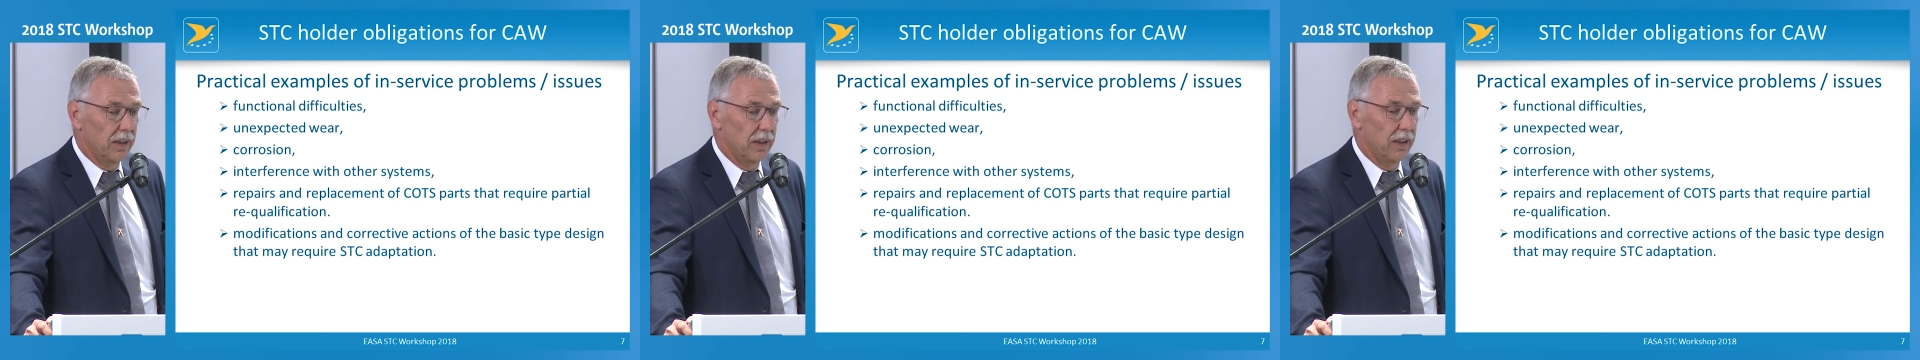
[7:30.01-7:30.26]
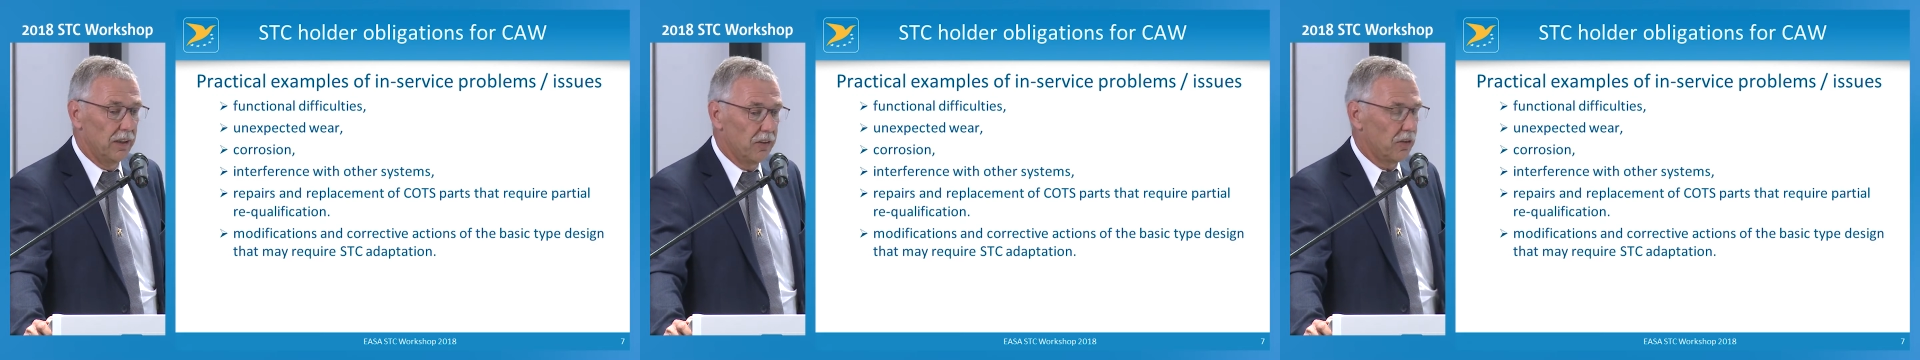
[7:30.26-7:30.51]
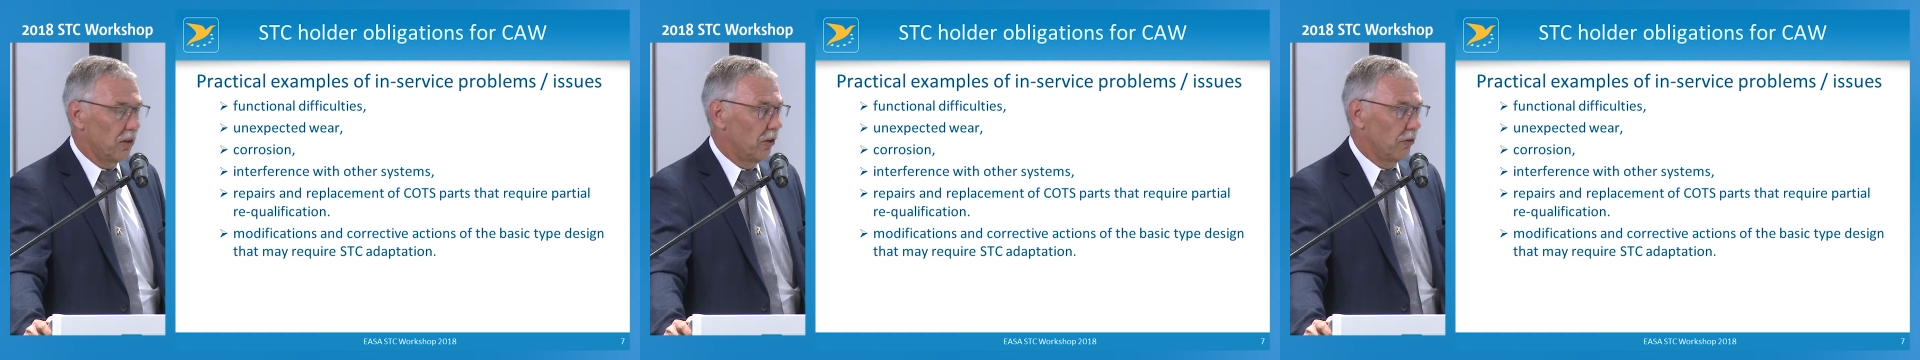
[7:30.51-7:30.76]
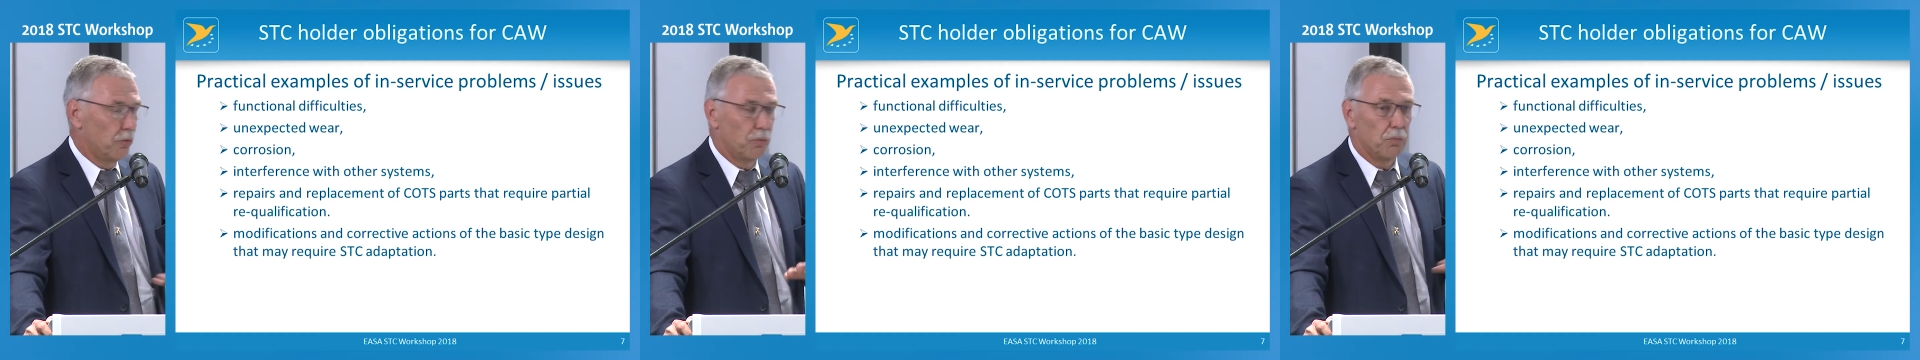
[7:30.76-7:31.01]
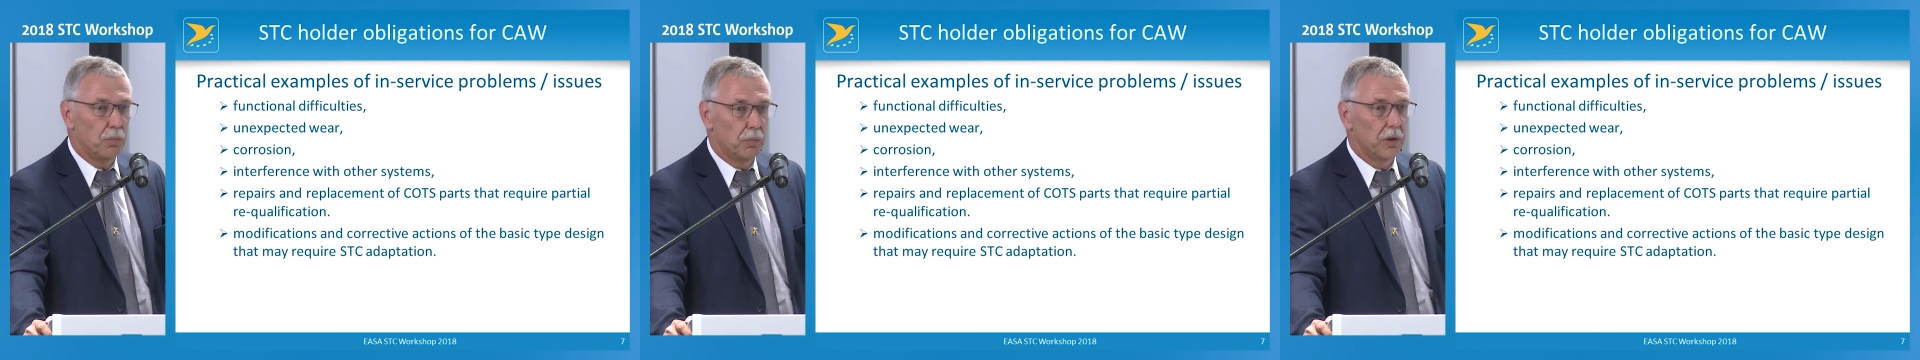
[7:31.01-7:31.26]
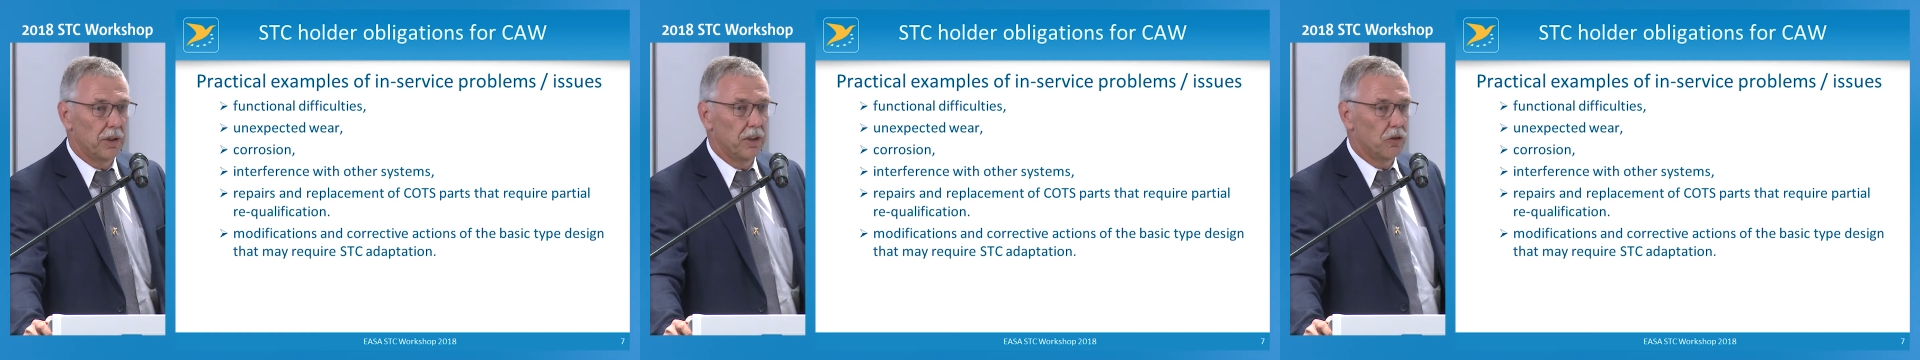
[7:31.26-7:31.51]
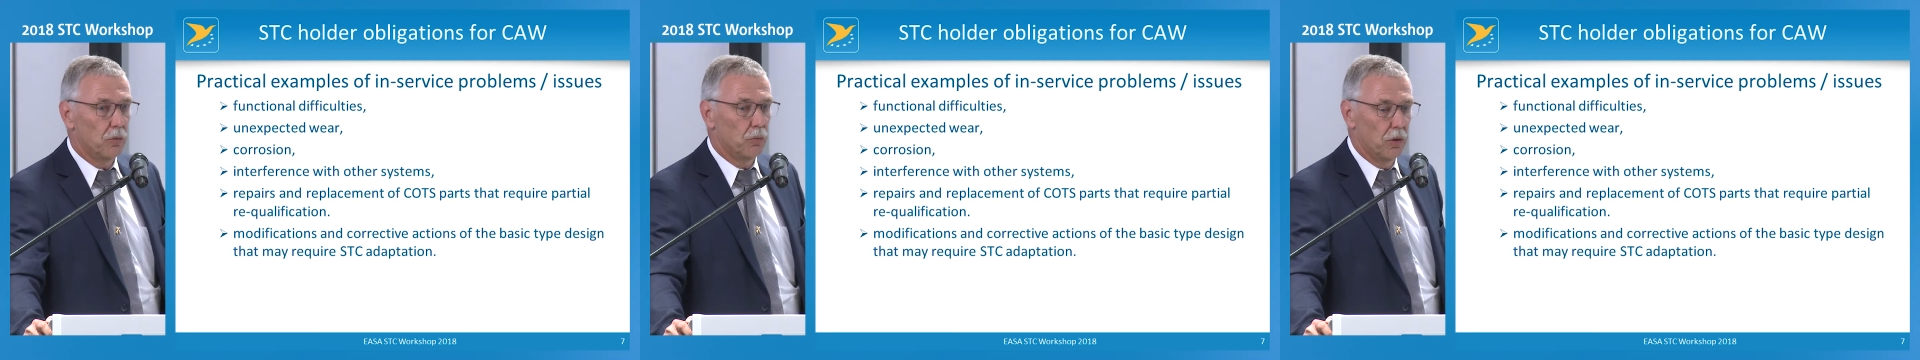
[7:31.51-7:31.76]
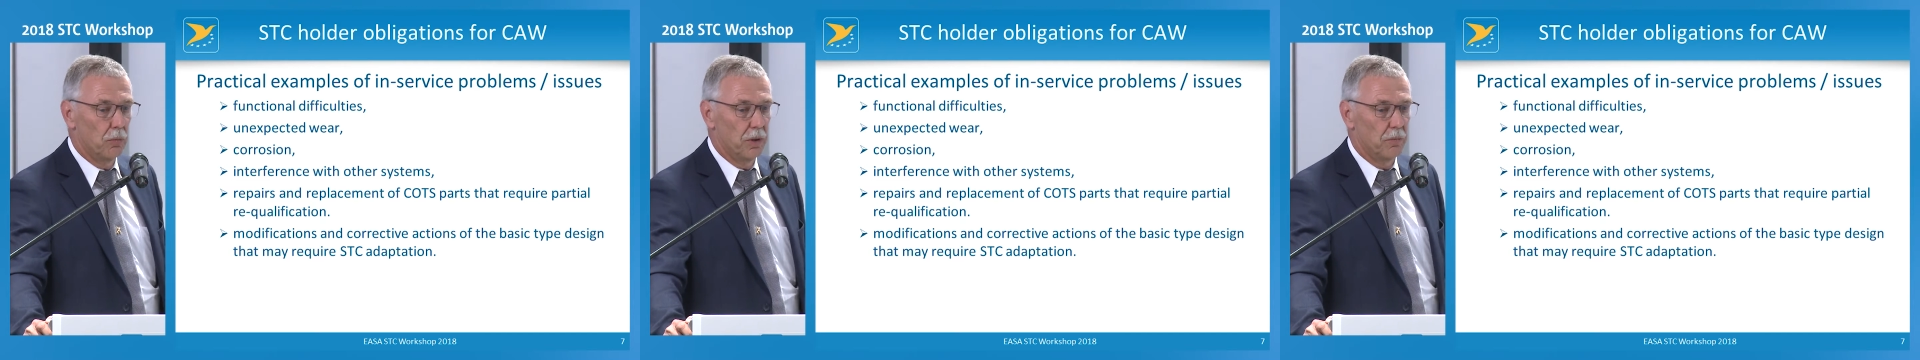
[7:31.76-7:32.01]
a list of potential
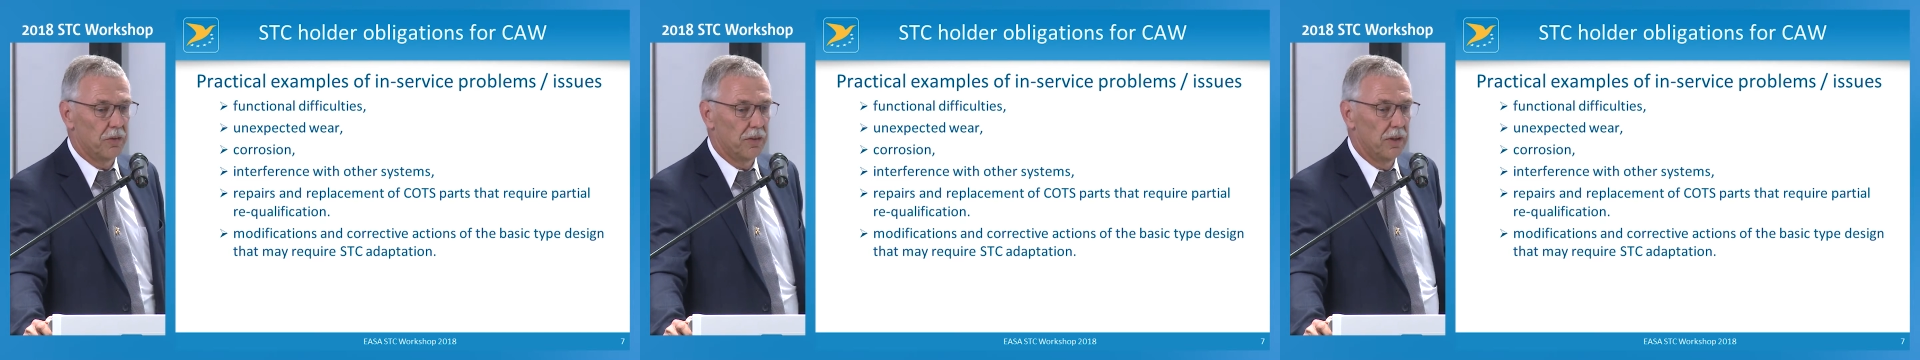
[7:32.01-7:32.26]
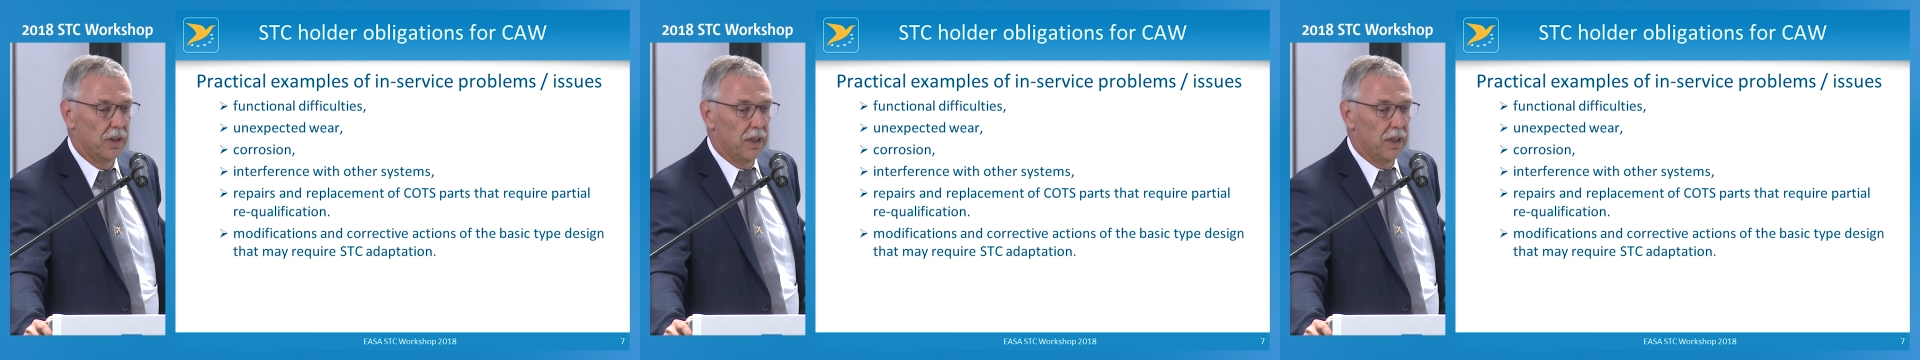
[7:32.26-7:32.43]
problems